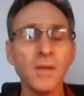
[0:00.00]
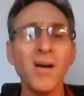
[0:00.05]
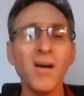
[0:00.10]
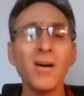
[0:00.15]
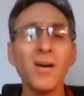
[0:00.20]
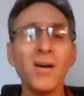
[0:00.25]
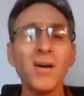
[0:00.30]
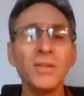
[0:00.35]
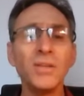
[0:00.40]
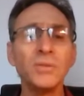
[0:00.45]

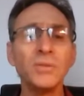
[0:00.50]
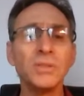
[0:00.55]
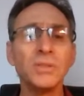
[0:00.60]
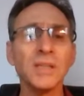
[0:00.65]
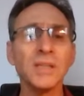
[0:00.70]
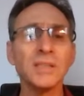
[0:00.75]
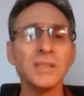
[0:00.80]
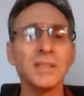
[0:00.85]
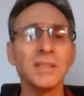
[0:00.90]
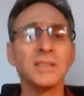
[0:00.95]
Are you
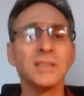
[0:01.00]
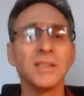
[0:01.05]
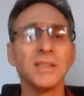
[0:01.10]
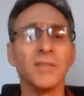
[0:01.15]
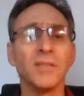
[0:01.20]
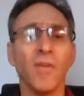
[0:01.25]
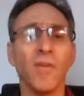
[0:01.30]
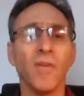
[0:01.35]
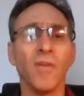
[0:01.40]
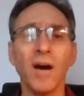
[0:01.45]
just in
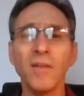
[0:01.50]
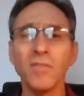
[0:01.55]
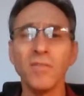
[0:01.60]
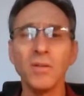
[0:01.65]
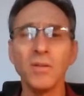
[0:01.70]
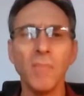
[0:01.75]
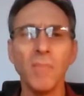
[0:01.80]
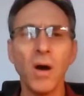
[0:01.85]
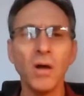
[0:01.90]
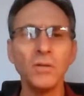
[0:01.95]

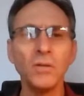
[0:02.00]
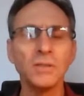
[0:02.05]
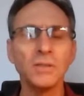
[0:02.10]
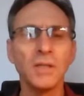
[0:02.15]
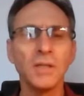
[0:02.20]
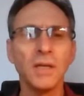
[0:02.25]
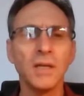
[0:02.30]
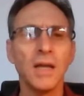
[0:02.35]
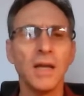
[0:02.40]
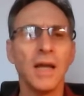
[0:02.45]
survival mode,
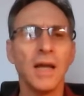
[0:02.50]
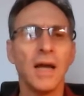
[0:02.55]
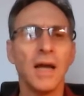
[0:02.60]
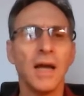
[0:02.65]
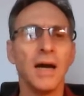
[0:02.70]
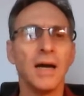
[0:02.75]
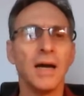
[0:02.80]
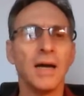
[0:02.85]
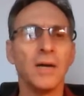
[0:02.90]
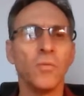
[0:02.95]

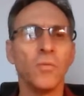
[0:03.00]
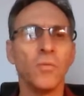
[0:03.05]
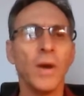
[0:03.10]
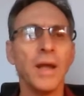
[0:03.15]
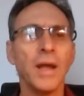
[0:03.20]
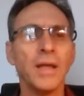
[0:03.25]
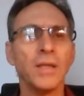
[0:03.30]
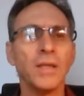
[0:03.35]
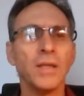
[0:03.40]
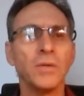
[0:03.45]

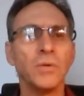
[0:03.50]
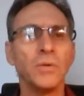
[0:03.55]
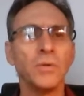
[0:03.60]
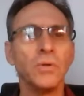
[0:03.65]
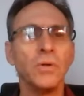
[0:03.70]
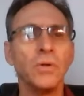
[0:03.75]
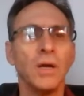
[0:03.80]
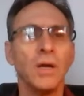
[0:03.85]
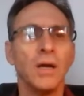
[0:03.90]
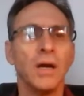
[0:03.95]
where
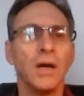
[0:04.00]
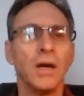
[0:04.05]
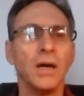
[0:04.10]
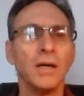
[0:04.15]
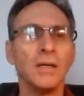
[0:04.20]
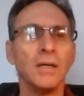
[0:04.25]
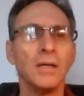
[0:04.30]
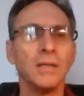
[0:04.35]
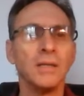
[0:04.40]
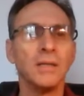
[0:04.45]
you
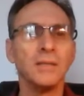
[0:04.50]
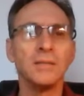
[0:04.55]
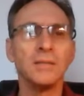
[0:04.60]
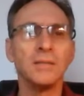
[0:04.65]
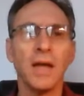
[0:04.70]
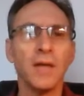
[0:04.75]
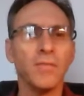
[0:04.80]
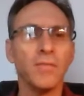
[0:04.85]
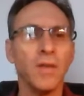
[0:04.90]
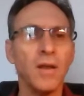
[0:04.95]

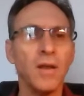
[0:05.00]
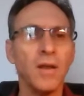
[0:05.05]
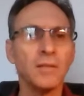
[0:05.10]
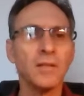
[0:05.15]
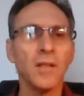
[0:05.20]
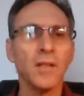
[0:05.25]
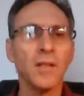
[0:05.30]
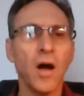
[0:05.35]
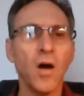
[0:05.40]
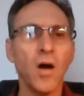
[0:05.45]
have
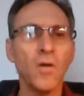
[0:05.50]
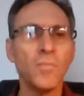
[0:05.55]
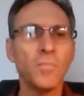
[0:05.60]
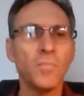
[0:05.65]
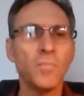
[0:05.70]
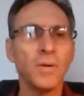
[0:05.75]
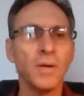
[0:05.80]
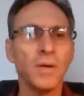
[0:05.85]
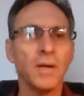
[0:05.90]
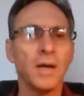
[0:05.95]
little
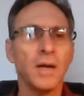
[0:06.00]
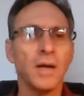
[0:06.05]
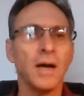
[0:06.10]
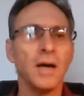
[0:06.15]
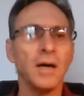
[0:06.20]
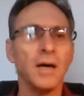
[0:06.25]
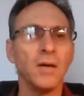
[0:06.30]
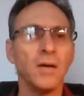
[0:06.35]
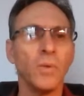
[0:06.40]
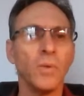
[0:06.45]
hope,
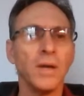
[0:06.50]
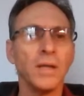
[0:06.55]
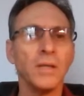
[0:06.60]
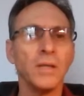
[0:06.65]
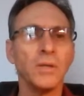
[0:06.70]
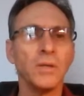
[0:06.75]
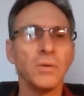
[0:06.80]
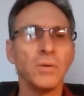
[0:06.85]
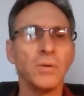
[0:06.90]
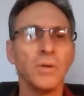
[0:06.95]
where
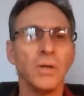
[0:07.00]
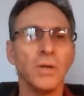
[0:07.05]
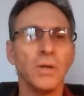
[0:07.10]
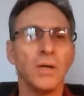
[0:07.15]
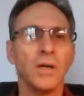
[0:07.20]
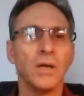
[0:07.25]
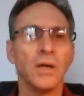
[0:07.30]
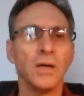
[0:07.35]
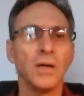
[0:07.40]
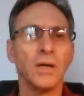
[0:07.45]
you
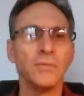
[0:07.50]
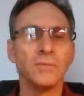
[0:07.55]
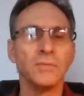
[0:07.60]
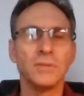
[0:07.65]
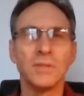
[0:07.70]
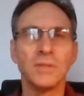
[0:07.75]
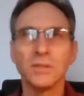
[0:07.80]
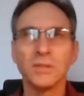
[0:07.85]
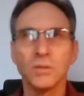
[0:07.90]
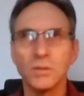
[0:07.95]

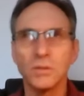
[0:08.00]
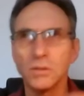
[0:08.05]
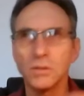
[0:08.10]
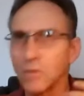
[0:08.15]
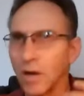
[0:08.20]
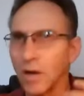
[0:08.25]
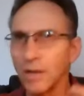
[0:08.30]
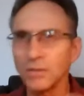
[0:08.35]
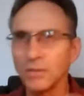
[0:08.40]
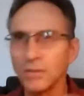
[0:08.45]
just
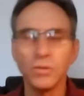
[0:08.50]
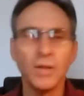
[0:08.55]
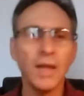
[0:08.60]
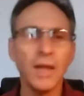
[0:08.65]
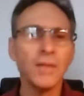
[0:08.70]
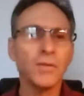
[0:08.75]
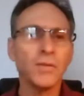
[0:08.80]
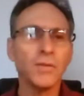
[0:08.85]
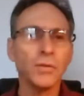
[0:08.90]
try to get